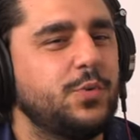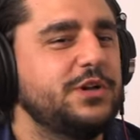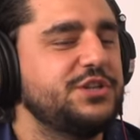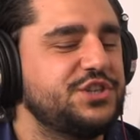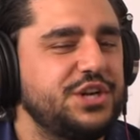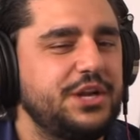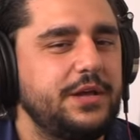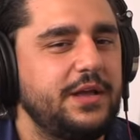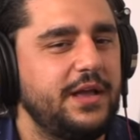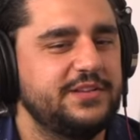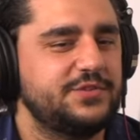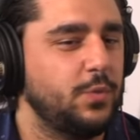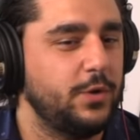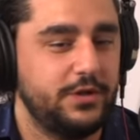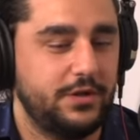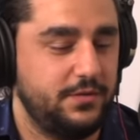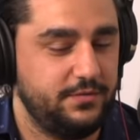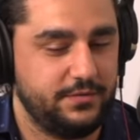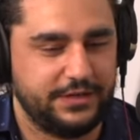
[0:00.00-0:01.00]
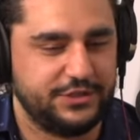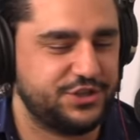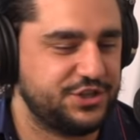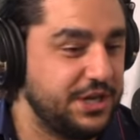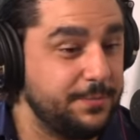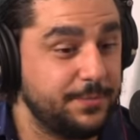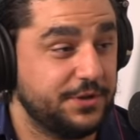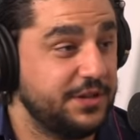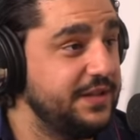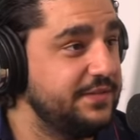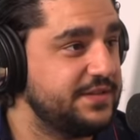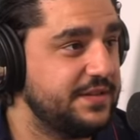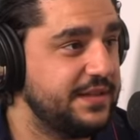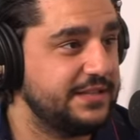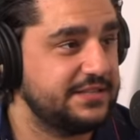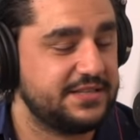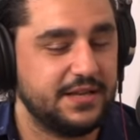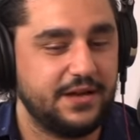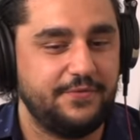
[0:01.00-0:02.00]
what she. It's what like she believes in
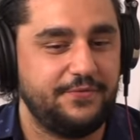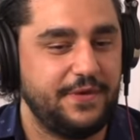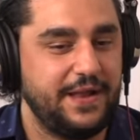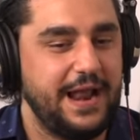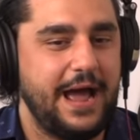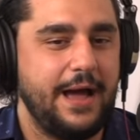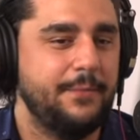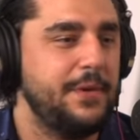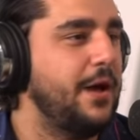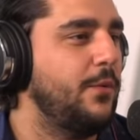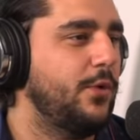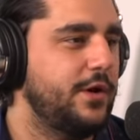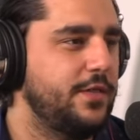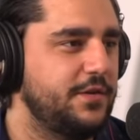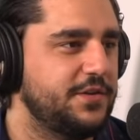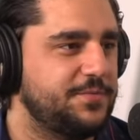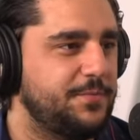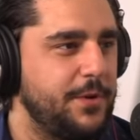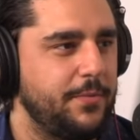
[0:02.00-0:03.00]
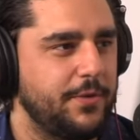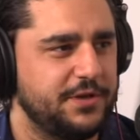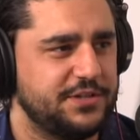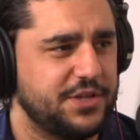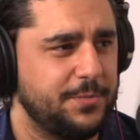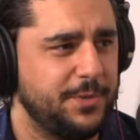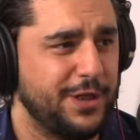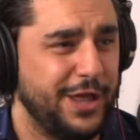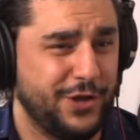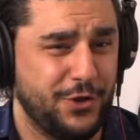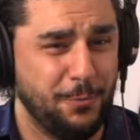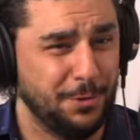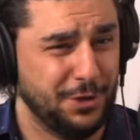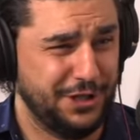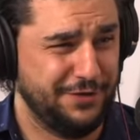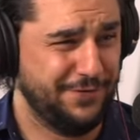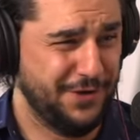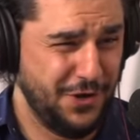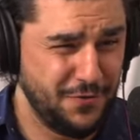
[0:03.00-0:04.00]
that stuff, and I'm not one of those people that's gonna be like, you
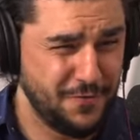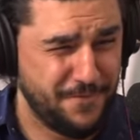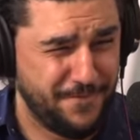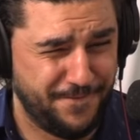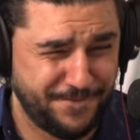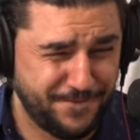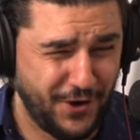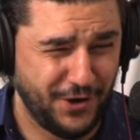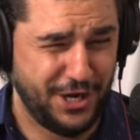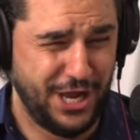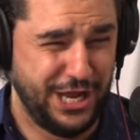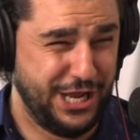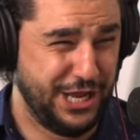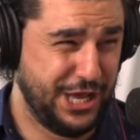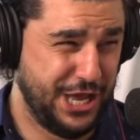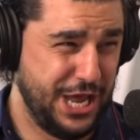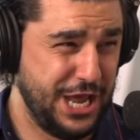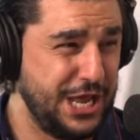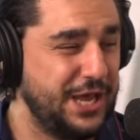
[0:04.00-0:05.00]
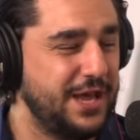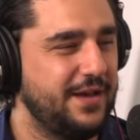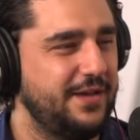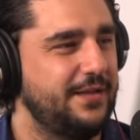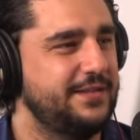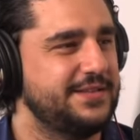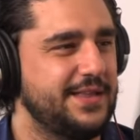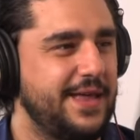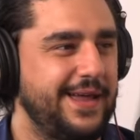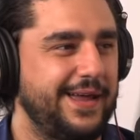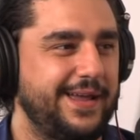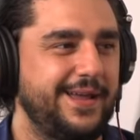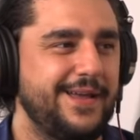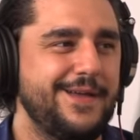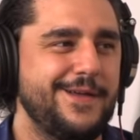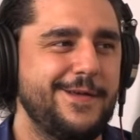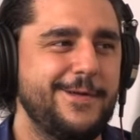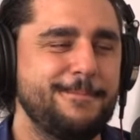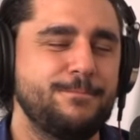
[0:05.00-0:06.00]
believe in it, you fucking geek. It's like.
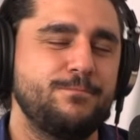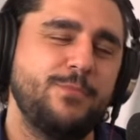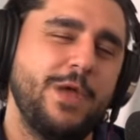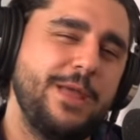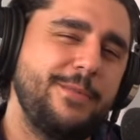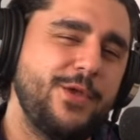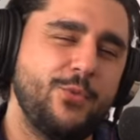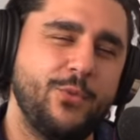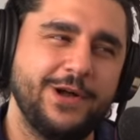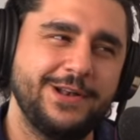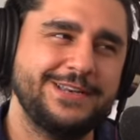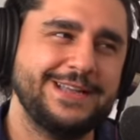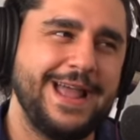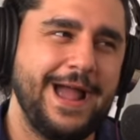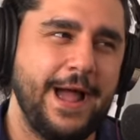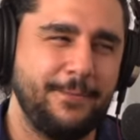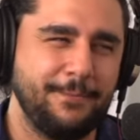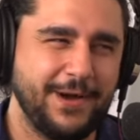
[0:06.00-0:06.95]
Maybe one day I